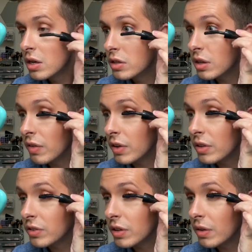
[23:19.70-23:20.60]
Don't forget
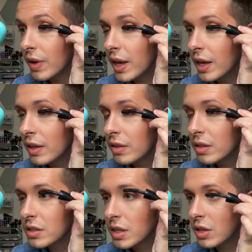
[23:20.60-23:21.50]
to do them
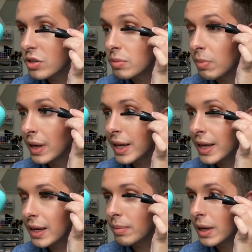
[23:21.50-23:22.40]
ends and just
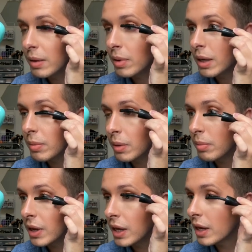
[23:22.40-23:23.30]
blink, blink, blink, blink,
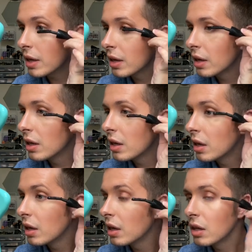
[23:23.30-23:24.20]
blink.
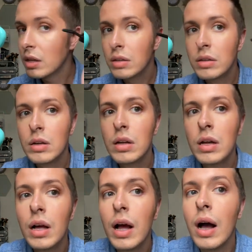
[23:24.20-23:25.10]

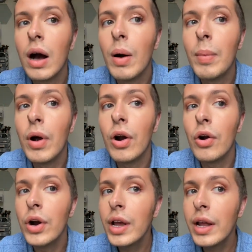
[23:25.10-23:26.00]
How
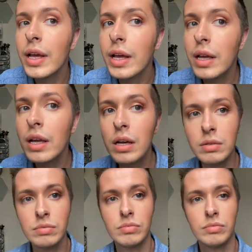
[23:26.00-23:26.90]
pretty.
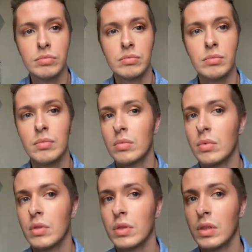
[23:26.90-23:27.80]

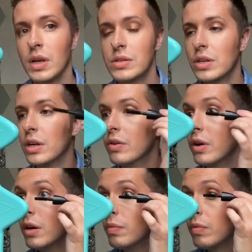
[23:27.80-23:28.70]
That's cute,
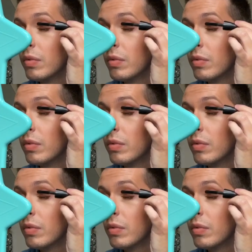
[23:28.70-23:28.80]
right?